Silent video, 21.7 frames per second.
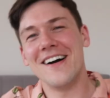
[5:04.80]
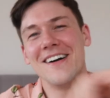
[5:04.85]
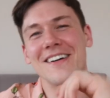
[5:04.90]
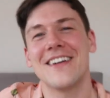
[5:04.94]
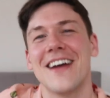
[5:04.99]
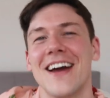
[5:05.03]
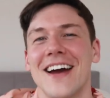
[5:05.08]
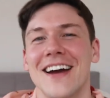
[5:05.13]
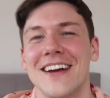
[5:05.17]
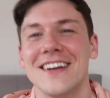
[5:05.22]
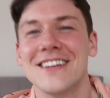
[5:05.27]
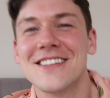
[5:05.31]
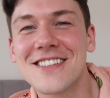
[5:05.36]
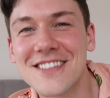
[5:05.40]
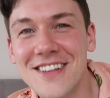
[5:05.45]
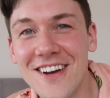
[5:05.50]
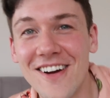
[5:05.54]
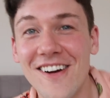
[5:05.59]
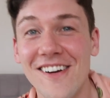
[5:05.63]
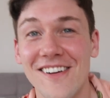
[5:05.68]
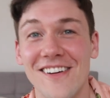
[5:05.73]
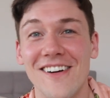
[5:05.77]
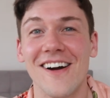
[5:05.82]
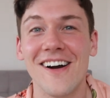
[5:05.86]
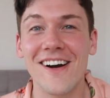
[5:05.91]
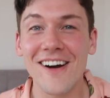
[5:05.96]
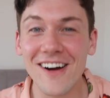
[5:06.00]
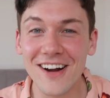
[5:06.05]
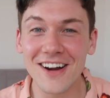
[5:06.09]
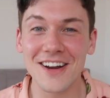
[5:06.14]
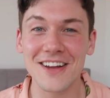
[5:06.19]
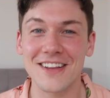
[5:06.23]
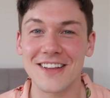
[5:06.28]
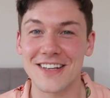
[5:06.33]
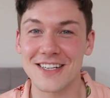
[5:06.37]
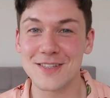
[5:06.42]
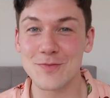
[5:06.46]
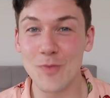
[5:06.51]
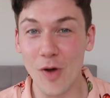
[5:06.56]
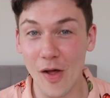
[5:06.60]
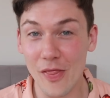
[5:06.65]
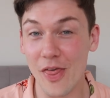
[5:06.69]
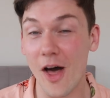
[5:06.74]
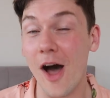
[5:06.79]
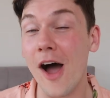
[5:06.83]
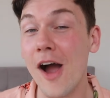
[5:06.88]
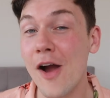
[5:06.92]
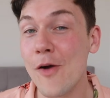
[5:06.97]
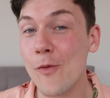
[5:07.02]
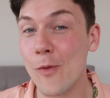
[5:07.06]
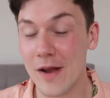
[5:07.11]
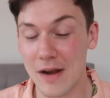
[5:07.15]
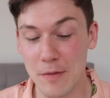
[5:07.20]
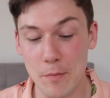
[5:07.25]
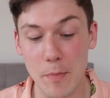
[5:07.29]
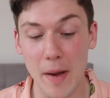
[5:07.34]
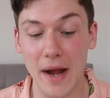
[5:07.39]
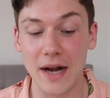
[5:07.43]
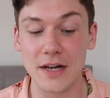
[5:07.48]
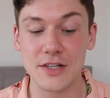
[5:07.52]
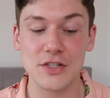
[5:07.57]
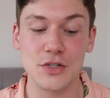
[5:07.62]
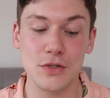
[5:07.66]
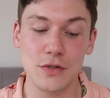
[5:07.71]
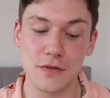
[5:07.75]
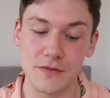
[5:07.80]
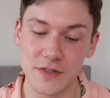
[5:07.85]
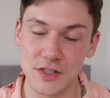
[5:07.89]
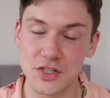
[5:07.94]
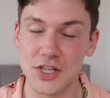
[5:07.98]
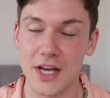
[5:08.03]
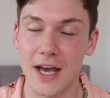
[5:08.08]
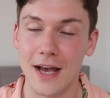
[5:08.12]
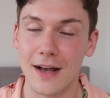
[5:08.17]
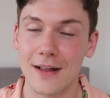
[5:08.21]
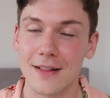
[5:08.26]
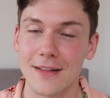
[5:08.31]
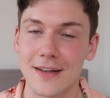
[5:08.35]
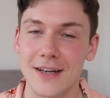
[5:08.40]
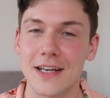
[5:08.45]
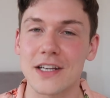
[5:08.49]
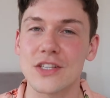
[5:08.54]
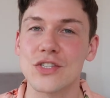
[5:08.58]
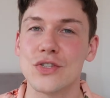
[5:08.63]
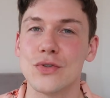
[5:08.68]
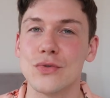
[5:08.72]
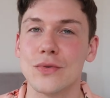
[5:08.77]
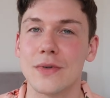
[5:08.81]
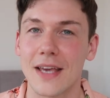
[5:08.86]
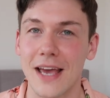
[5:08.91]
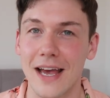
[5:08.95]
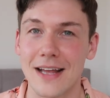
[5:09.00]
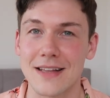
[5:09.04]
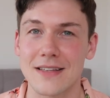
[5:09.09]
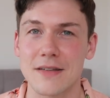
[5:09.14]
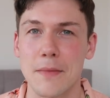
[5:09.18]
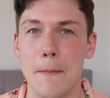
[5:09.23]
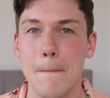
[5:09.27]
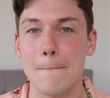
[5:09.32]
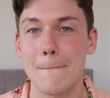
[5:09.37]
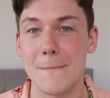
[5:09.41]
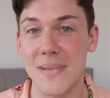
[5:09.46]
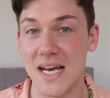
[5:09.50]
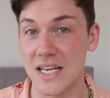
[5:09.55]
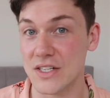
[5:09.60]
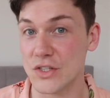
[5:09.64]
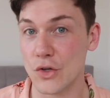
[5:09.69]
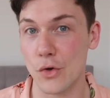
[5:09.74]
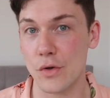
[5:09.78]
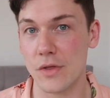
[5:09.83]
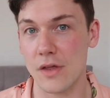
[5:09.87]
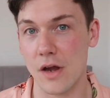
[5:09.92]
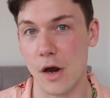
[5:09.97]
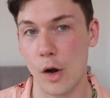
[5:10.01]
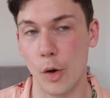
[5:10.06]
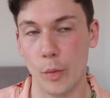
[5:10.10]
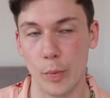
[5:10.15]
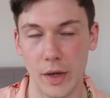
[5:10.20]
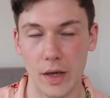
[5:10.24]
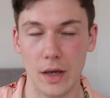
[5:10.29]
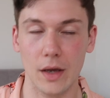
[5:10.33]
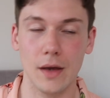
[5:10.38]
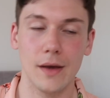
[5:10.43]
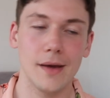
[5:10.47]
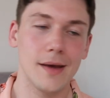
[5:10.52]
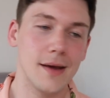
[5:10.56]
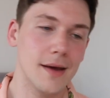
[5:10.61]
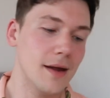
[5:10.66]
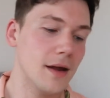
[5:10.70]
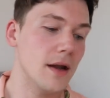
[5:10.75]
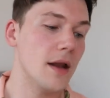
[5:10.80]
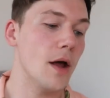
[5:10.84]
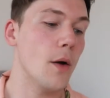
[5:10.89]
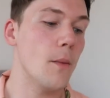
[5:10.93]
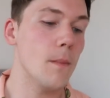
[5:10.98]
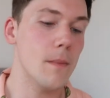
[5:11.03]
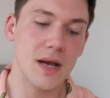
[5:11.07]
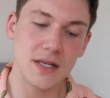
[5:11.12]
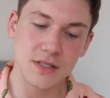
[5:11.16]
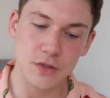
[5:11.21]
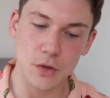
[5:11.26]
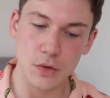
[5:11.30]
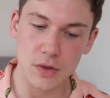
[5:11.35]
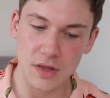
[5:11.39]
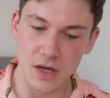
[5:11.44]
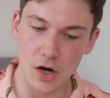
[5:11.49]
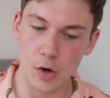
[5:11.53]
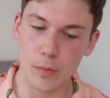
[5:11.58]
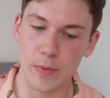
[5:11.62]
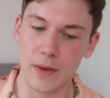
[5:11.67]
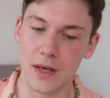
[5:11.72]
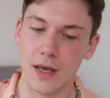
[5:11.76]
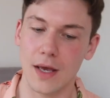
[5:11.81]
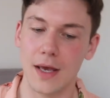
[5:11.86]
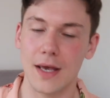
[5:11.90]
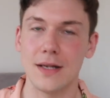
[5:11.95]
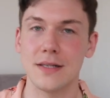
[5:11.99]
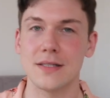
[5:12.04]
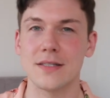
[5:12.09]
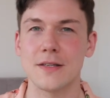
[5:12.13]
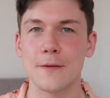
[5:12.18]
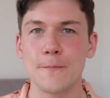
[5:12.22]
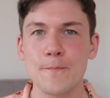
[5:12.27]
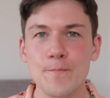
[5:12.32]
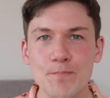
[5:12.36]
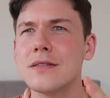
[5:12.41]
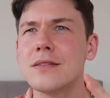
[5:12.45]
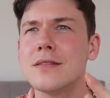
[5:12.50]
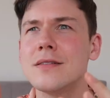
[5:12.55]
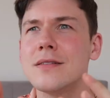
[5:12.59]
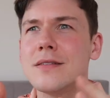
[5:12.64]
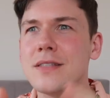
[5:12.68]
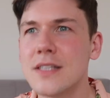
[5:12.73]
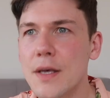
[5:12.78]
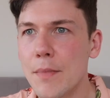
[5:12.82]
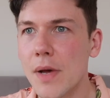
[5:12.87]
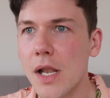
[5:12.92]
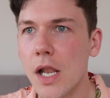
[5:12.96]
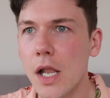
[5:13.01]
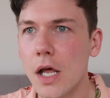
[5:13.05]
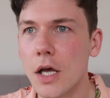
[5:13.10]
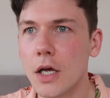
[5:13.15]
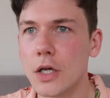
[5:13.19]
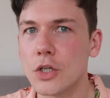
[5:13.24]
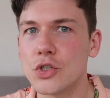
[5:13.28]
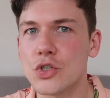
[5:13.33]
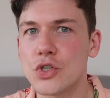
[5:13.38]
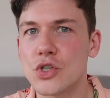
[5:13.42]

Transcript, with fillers: Okay, so earlier this month, I went back to Vinci Hair Clinic to get mesotherapy. Now, mesotherapy is similar